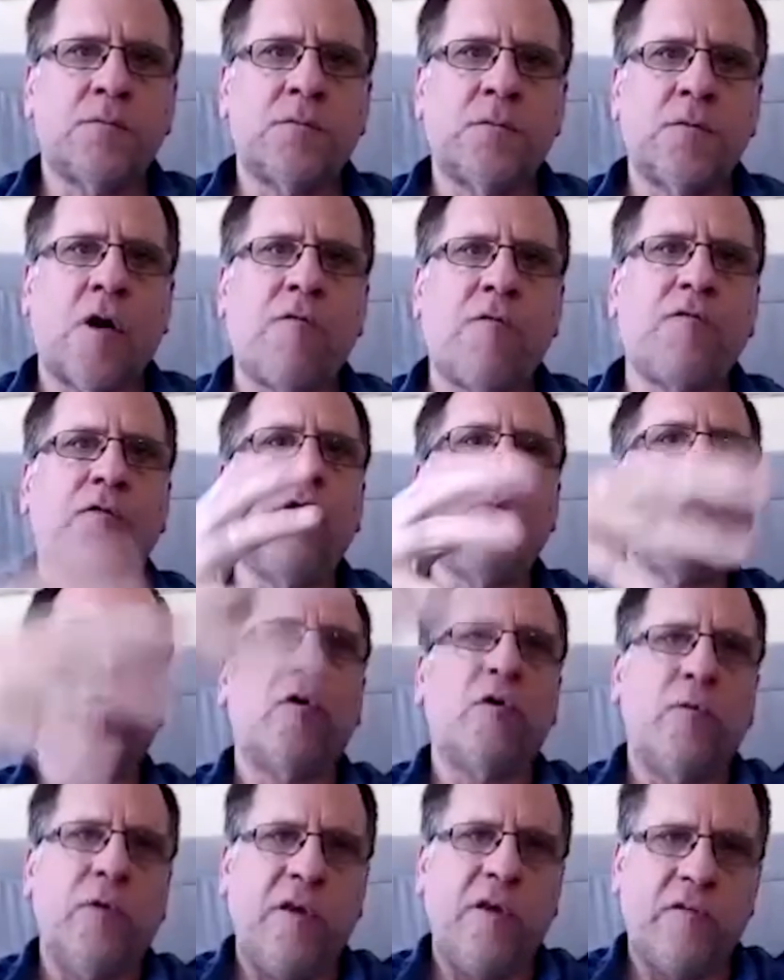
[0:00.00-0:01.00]
not
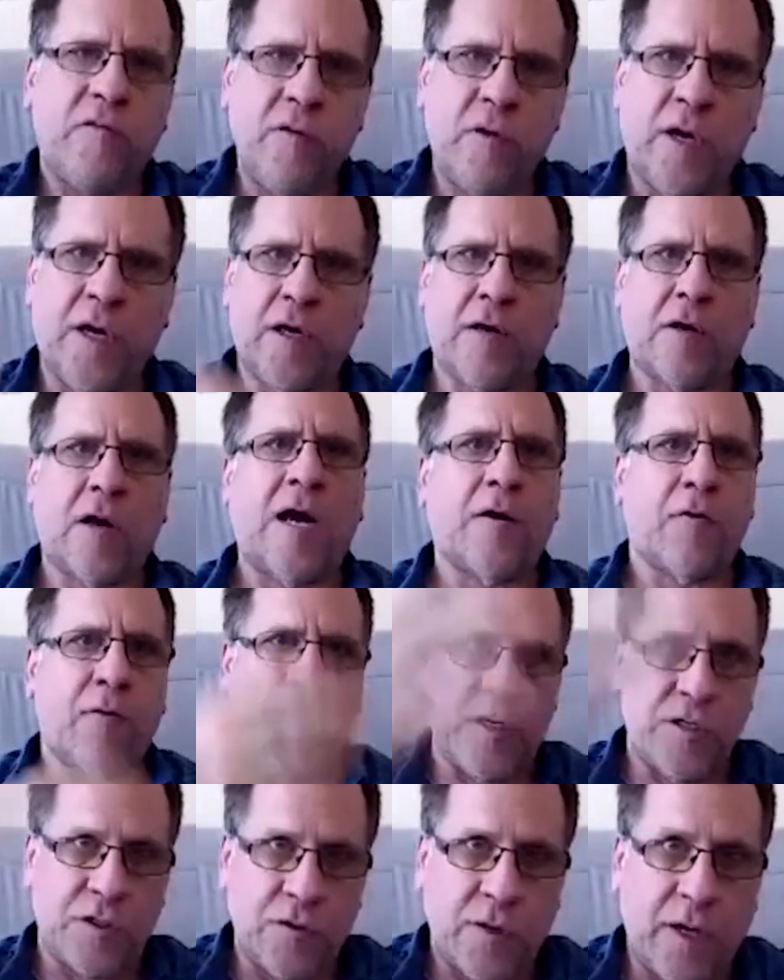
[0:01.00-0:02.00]
full-blown reason, I, I
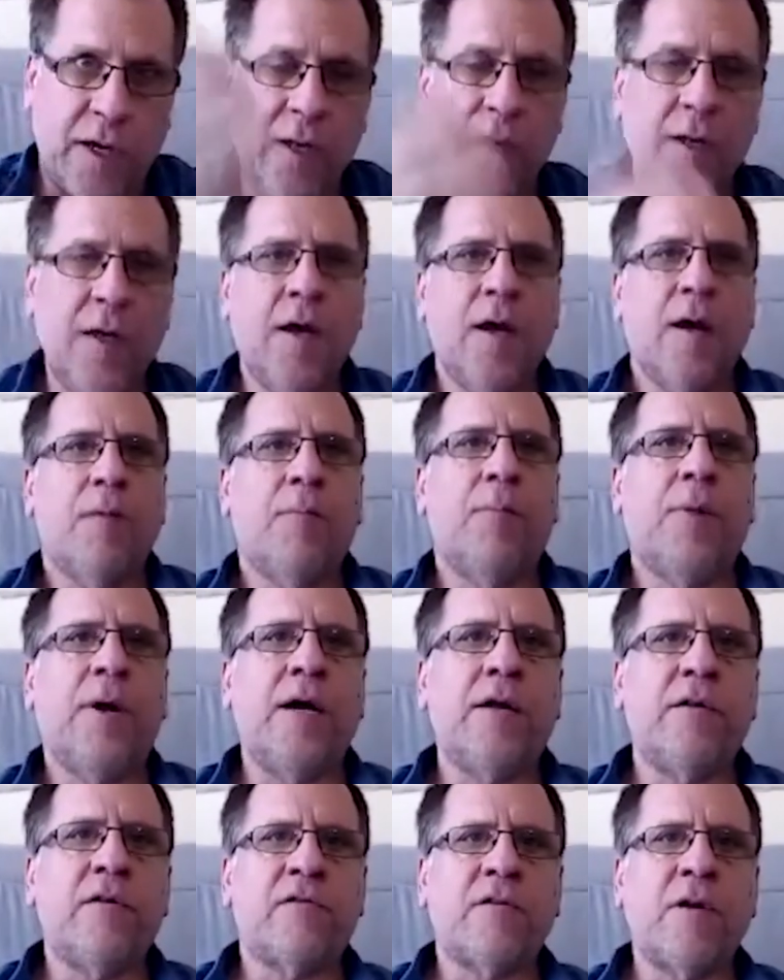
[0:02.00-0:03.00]
grant you that,
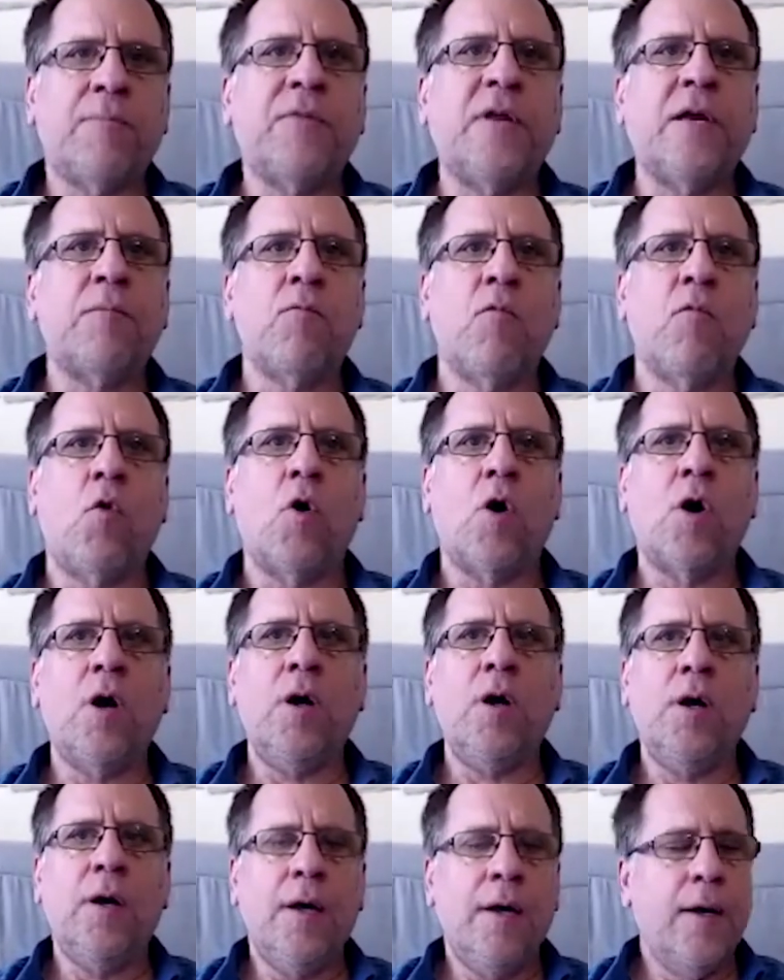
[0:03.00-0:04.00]
but mm-hmm. something
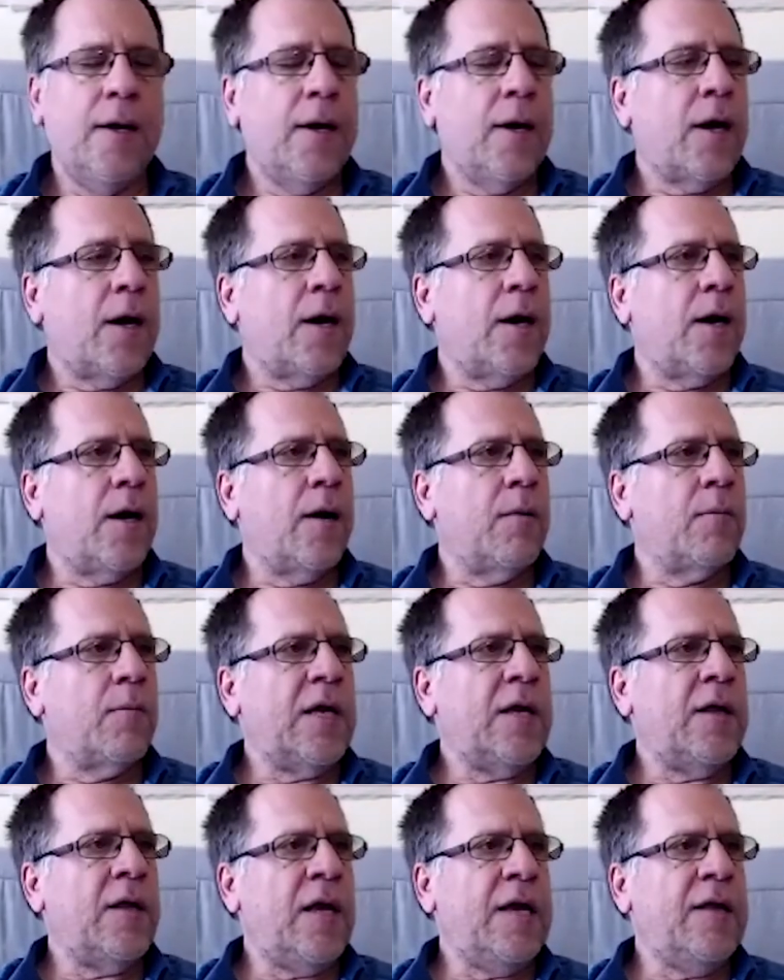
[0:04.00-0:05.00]
more uh,
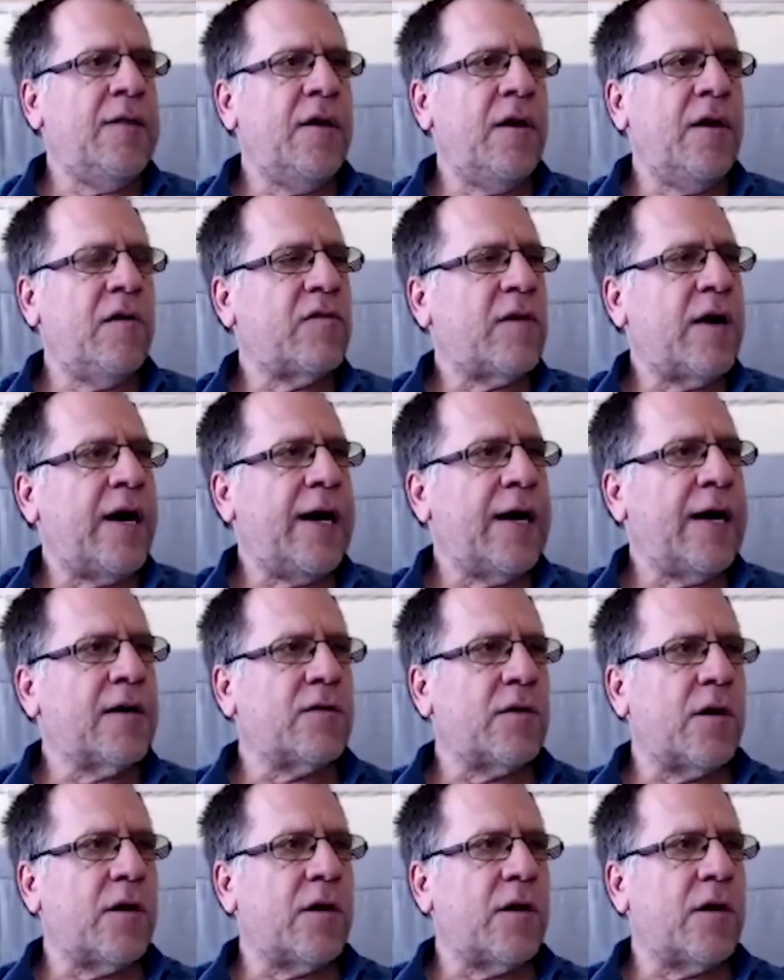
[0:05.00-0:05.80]
in, in this act